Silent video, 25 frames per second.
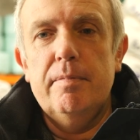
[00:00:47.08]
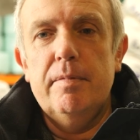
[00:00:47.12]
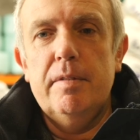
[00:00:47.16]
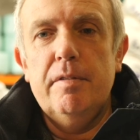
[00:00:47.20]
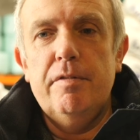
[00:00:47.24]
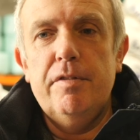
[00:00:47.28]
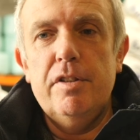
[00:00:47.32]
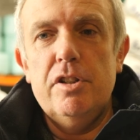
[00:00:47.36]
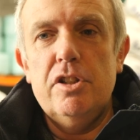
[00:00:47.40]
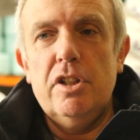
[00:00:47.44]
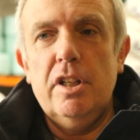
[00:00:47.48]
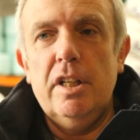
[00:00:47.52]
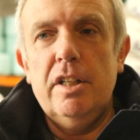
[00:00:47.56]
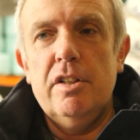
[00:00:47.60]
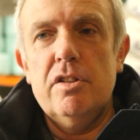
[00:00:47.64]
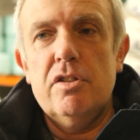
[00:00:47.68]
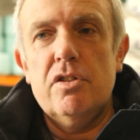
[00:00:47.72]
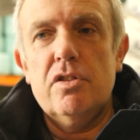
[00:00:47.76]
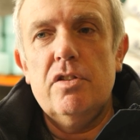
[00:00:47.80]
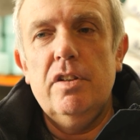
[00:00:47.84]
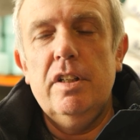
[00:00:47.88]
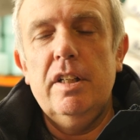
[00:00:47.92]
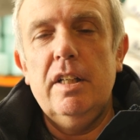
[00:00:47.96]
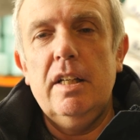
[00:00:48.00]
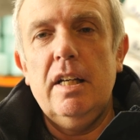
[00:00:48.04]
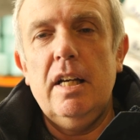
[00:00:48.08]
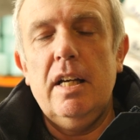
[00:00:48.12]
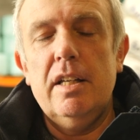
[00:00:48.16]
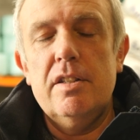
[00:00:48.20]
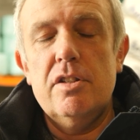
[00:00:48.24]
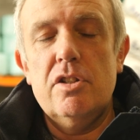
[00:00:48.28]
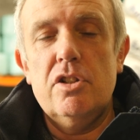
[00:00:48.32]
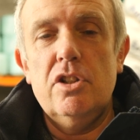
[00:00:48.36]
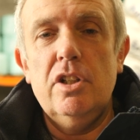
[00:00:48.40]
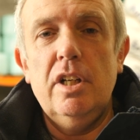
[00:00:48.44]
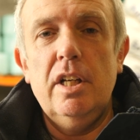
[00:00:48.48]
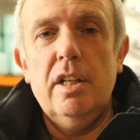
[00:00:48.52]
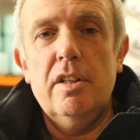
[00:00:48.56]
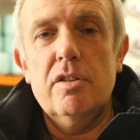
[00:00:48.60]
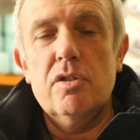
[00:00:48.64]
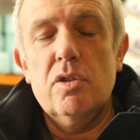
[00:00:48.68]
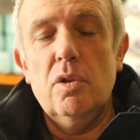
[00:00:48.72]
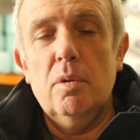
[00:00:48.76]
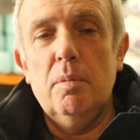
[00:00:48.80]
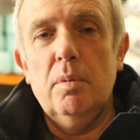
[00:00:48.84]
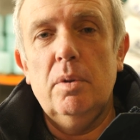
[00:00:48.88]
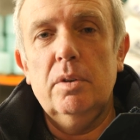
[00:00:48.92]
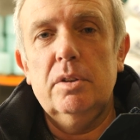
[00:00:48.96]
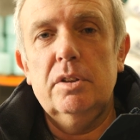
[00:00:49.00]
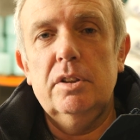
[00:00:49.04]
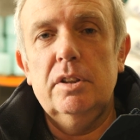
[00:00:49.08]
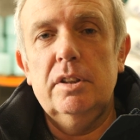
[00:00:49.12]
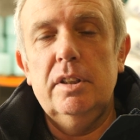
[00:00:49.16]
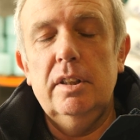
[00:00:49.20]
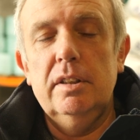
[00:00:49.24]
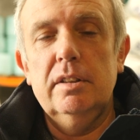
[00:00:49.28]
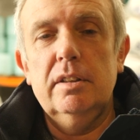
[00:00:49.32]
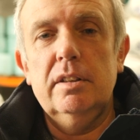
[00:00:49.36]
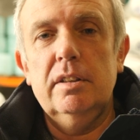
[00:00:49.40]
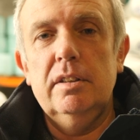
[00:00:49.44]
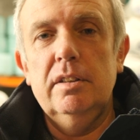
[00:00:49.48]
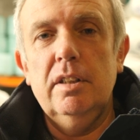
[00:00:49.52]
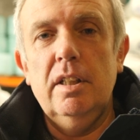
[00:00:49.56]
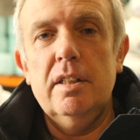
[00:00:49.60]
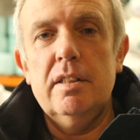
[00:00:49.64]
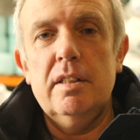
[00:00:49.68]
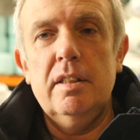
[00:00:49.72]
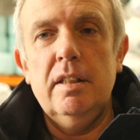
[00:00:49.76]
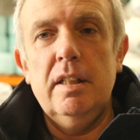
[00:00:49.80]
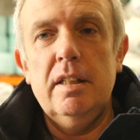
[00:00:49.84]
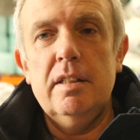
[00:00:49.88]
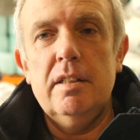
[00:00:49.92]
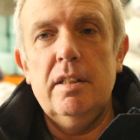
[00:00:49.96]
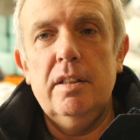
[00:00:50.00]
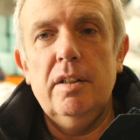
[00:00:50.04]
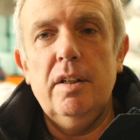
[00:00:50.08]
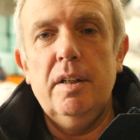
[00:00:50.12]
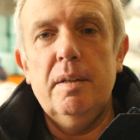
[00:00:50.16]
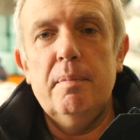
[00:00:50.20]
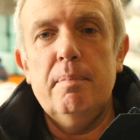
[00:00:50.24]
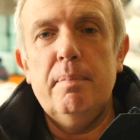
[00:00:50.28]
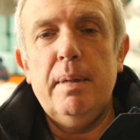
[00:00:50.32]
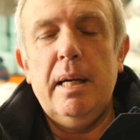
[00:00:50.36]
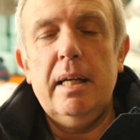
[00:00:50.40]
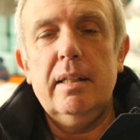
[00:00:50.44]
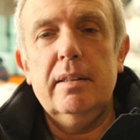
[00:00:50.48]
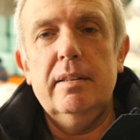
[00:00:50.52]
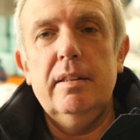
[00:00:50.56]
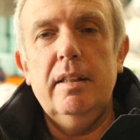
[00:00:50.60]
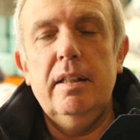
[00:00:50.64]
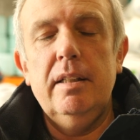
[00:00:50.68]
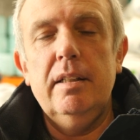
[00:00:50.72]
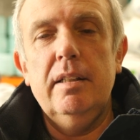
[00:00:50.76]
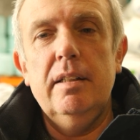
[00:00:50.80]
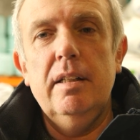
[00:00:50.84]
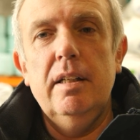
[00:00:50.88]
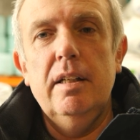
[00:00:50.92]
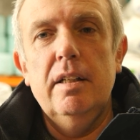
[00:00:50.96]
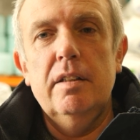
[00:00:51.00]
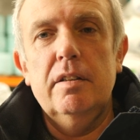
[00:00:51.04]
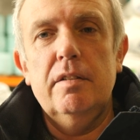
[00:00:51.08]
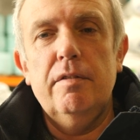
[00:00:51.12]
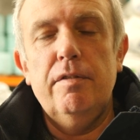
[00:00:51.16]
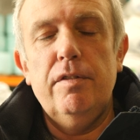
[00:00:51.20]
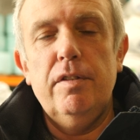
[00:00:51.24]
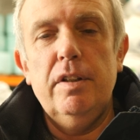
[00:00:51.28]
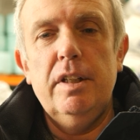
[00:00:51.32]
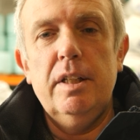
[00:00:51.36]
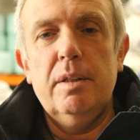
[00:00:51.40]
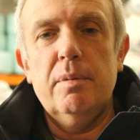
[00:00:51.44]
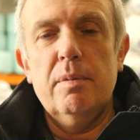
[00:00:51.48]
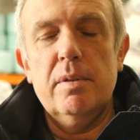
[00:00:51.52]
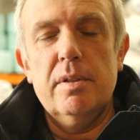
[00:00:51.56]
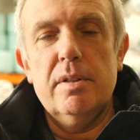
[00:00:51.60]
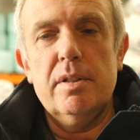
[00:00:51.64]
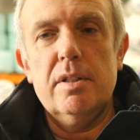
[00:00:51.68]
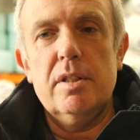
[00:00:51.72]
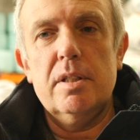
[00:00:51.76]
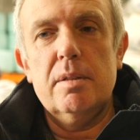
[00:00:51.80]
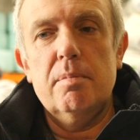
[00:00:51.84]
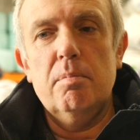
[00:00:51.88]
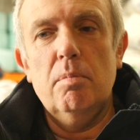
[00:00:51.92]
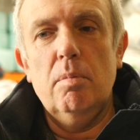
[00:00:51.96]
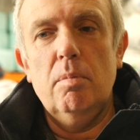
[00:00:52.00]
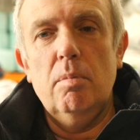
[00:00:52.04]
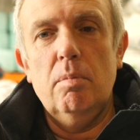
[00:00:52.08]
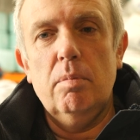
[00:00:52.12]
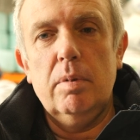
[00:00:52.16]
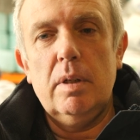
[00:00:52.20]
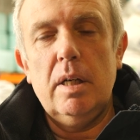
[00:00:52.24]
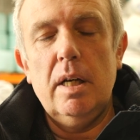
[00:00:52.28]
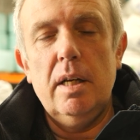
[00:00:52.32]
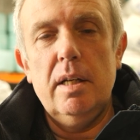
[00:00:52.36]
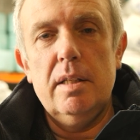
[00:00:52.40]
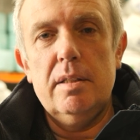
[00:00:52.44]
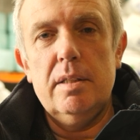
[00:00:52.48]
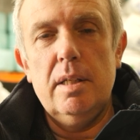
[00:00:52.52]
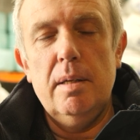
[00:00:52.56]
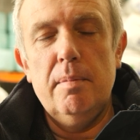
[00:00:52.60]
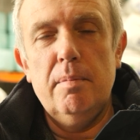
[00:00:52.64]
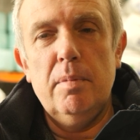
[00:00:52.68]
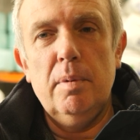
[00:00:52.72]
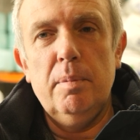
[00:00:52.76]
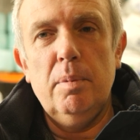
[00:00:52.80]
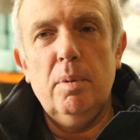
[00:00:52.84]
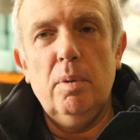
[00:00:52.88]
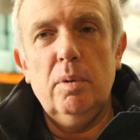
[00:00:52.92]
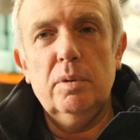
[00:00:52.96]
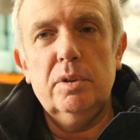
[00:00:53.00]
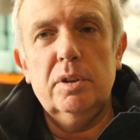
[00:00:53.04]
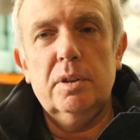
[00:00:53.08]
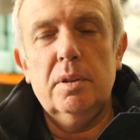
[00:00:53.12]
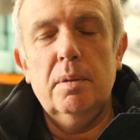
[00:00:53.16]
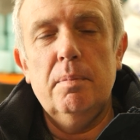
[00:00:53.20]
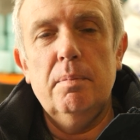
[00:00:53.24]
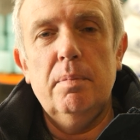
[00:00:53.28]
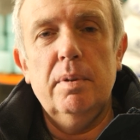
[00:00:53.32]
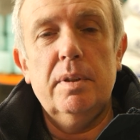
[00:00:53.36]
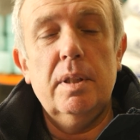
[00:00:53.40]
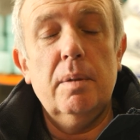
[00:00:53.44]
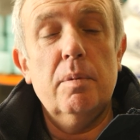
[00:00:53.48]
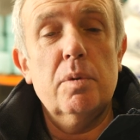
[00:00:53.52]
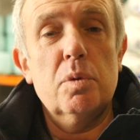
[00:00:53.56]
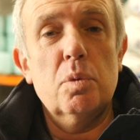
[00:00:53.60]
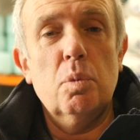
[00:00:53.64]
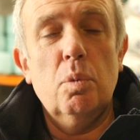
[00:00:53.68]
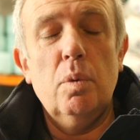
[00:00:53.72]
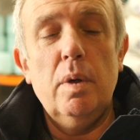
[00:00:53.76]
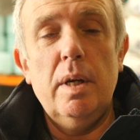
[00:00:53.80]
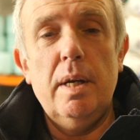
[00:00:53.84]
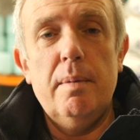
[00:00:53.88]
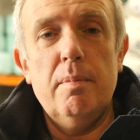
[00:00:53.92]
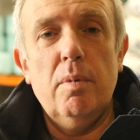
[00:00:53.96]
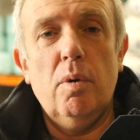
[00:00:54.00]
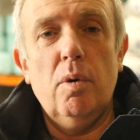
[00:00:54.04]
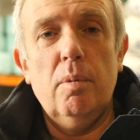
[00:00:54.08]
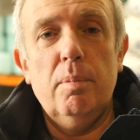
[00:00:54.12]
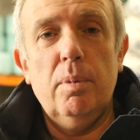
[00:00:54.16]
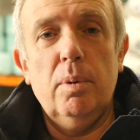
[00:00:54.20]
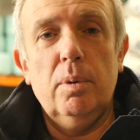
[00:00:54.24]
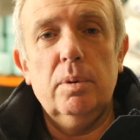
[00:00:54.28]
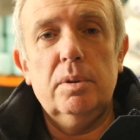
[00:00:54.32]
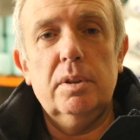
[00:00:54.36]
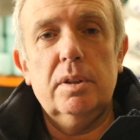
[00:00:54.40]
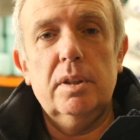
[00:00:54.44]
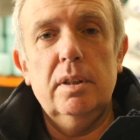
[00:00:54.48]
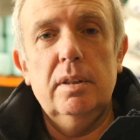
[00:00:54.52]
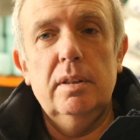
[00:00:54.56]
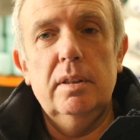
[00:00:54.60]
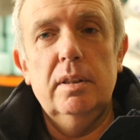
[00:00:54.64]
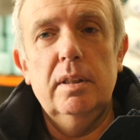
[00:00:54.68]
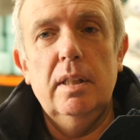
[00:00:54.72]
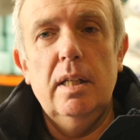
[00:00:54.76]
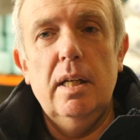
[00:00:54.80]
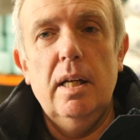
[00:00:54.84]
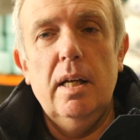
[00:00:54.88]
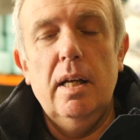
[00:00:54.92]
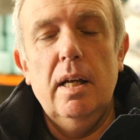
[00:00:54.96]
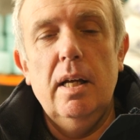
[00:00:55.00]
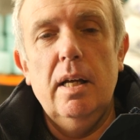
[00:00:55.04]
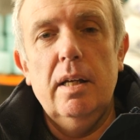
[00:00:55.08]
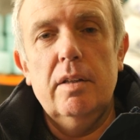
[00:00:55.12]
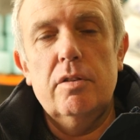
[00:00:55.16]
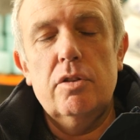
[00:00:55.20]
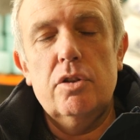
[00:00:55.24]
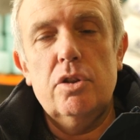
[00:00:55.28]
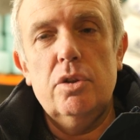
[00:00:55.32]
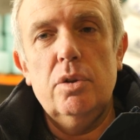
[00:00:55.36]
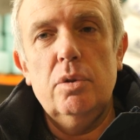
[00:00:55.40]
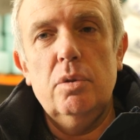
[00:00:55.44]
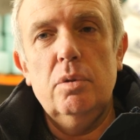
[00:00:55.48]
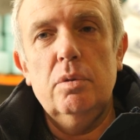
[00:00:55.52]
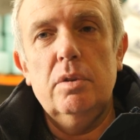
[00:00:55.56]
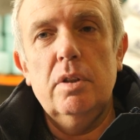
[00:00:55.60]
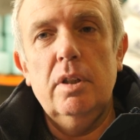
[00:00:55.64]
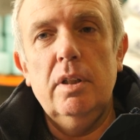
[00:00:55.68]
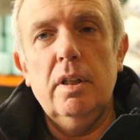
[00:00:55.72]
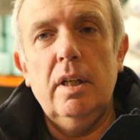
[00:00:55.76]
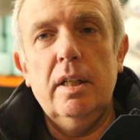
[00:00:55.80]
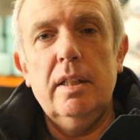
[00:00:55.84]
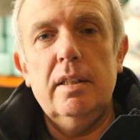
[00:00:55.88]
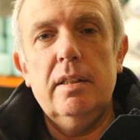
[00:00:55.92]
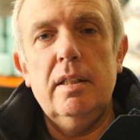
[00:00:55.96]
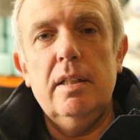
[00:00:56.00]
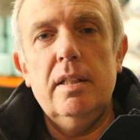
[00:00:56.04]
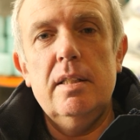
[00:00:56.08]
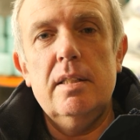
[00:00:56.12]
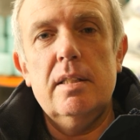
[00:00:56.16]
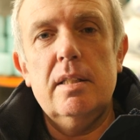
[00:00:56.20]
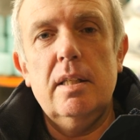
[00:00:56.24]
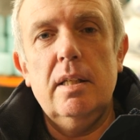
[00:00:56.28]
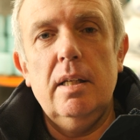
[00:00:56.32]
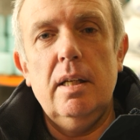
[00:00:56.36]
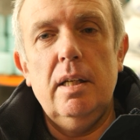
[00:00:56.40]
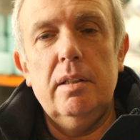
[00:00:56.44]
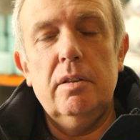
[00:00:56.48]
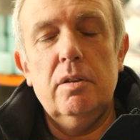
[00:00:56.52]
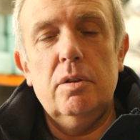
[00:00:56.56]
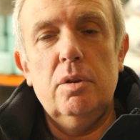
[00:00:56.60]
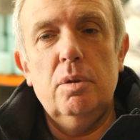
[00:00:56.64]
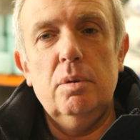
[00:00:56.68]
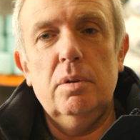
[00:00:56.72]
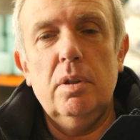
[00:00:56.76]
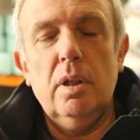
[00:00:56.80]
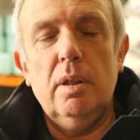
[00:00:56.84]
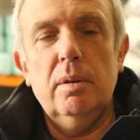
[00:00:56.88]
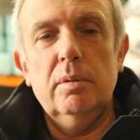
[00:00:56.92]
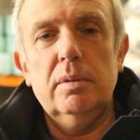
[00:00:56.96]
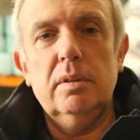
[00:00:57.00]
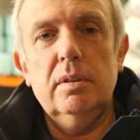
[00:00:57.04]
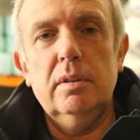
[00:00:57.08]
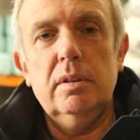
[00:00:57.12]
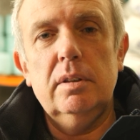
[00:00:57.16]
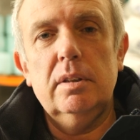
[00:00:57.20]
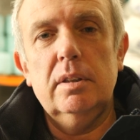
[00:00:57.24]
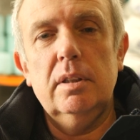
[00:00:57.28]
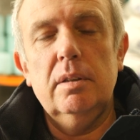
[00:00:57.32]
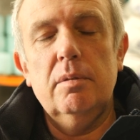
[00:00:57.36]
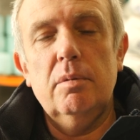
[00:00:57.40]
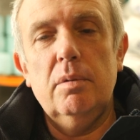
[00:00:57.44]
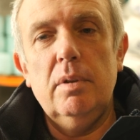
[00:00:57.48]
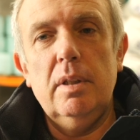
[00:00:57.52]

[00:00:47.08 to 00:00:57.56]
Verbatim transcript: The fishing industry has changed so much since 1989. Back then, the fleet was kind of timber boats, but there was way more boats through the 90s and the 2000s.